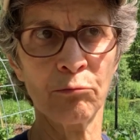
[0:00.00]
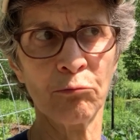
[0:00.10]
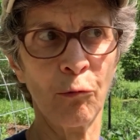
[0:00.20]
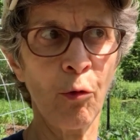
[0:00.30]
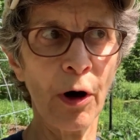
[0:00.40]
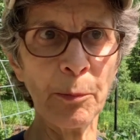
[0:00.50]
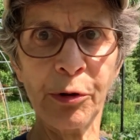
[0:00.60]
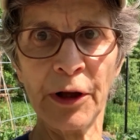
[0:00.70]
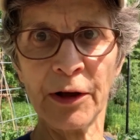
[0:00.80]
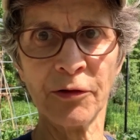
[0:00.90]
what
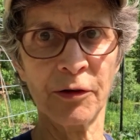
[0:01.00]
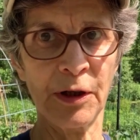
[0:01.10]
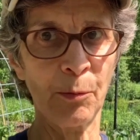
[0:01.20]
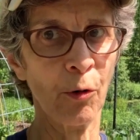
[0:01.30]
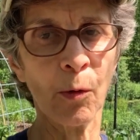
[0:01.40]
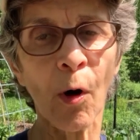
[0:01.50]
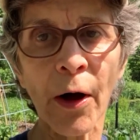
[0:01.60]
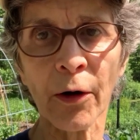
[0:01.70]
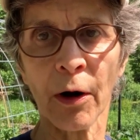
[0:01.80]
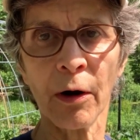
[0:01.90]
plants need more
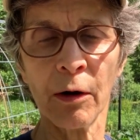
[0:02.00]
water?